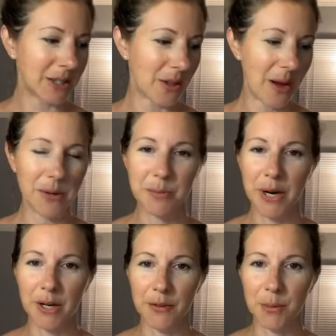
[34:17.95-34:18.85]
So that was
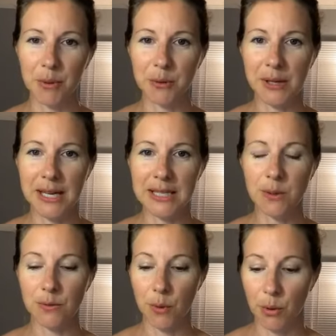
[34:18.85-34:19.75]
part of your BOGO kit. So
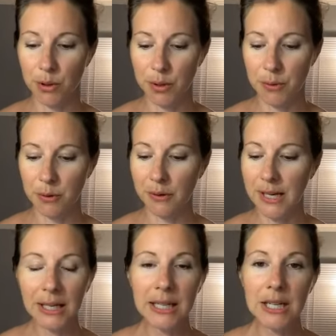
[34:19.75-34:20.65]
if you ordered the BOGO
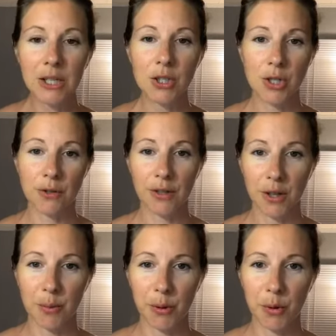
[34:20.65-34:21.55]
kit, you should have got
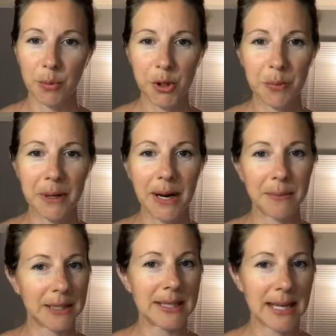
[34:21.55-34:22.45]
the BOGO book, but I'm
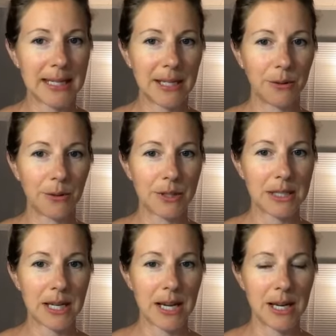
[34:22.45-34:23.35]
going to send it
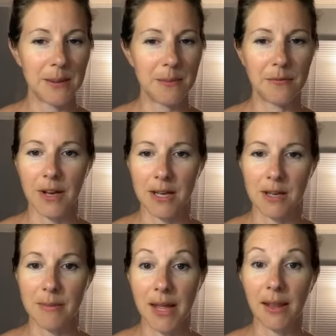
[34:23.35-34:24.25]
out via
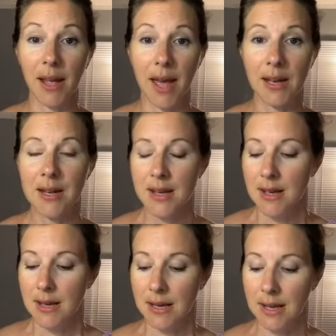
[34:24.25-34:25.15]
email again
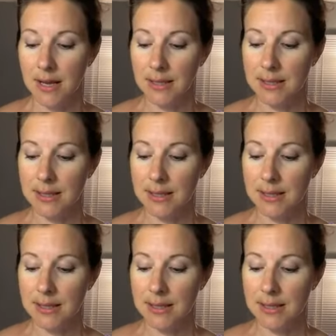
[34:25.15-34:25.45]
in case.